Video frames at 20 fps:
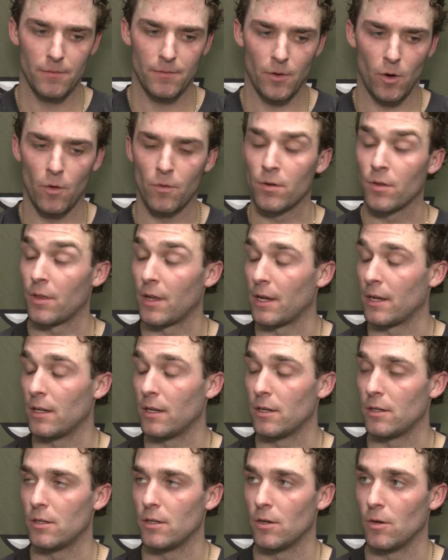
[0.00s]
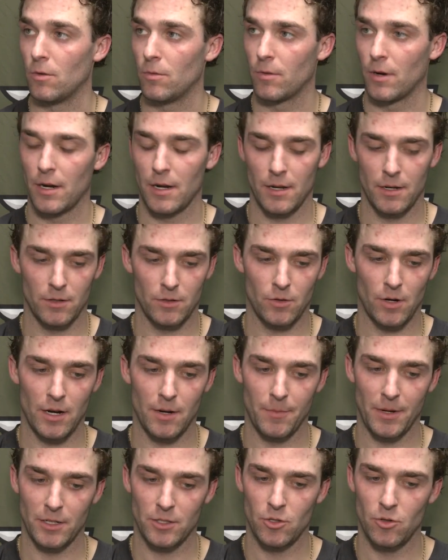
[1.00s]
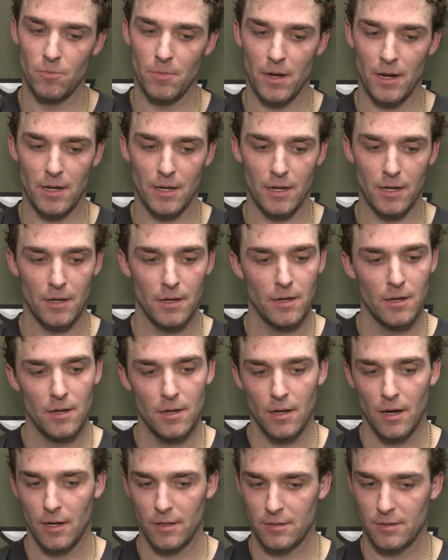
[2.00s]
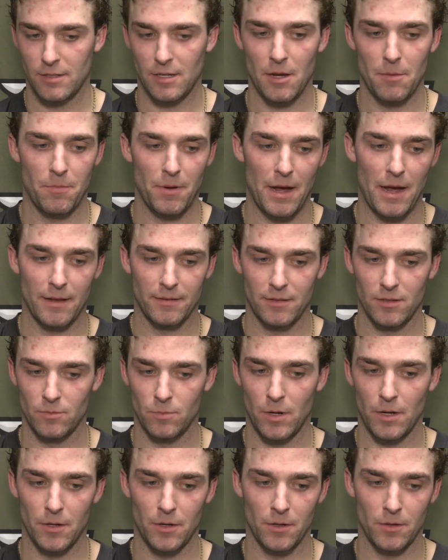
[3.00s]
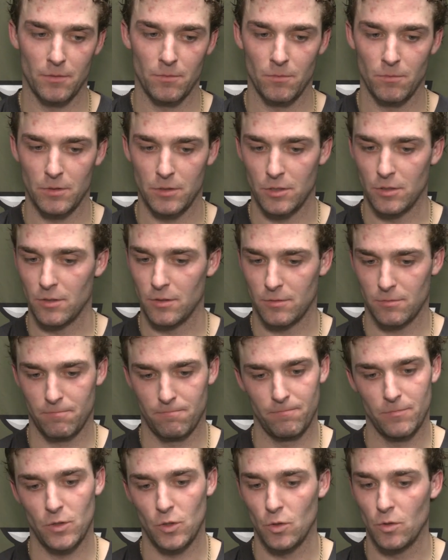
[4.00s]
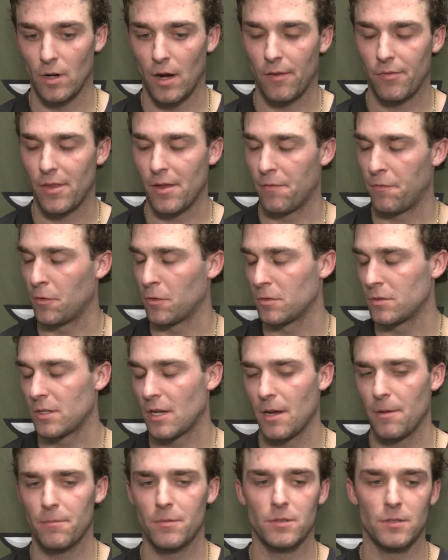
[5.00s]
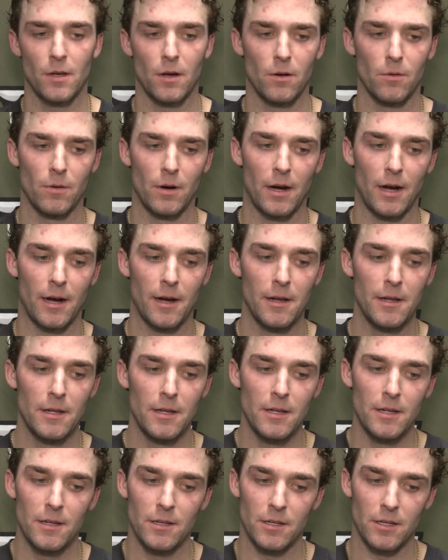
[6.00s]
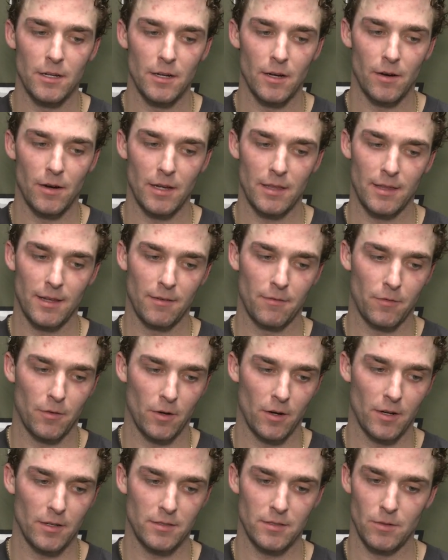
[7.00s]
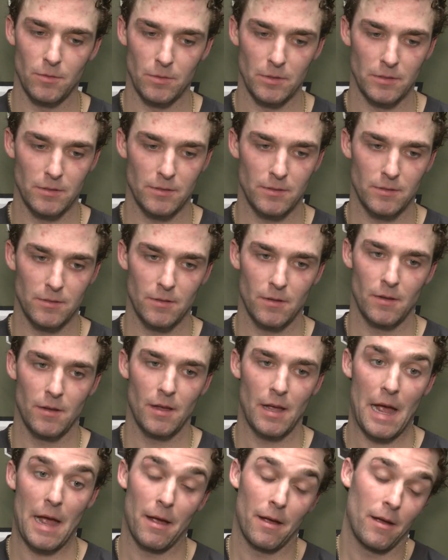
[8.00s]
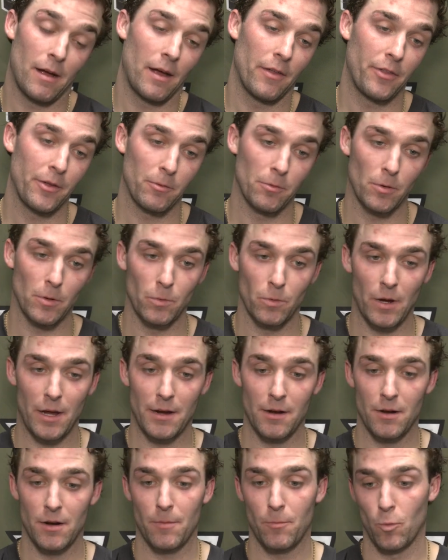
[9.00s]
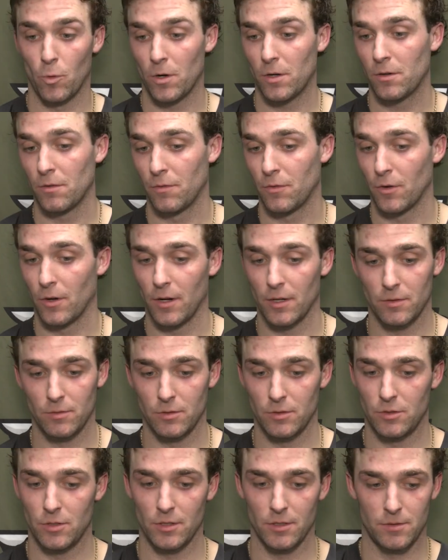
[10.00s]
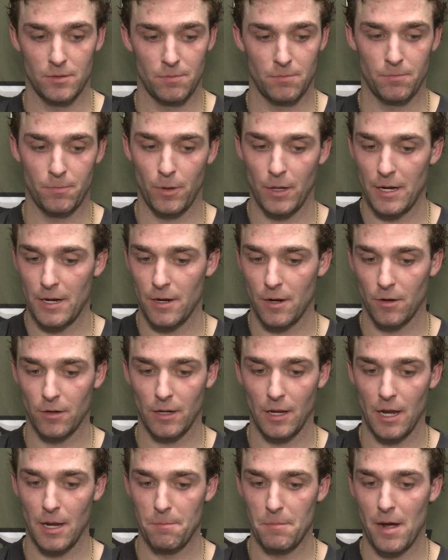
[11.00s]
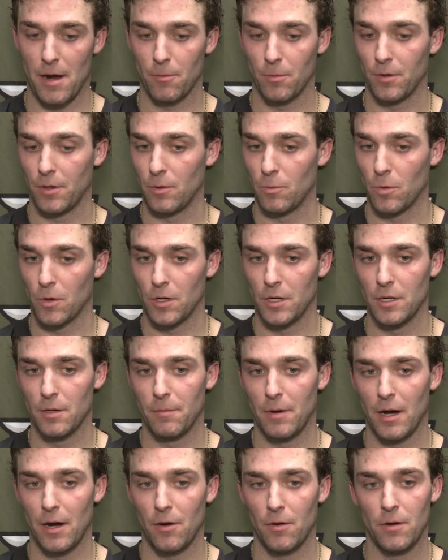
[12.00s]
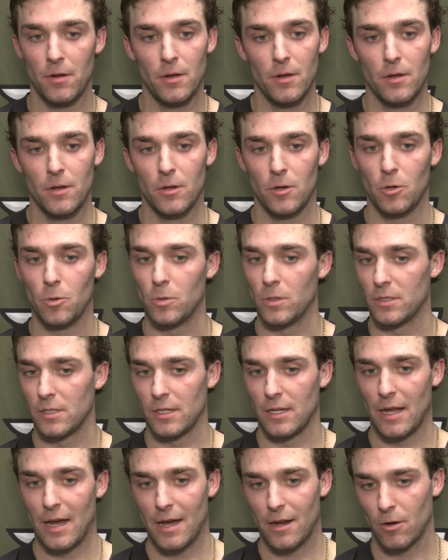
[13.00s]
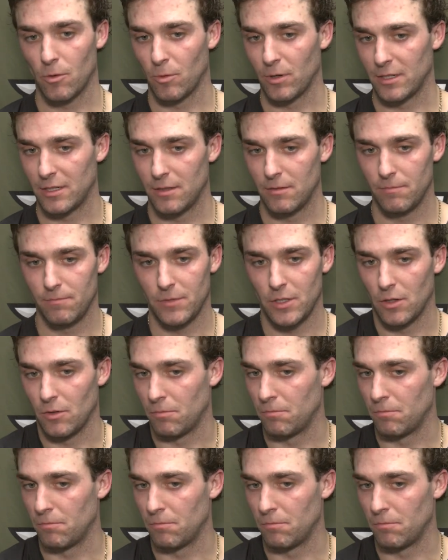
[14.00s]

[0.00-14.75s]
overthinking it too, right, and trying to make too many skip passes, whether we should just shoot off that first skip. So, I think for us, it was, I think what ended up working for us was just playing our game, not really worrying about who was in net or what, they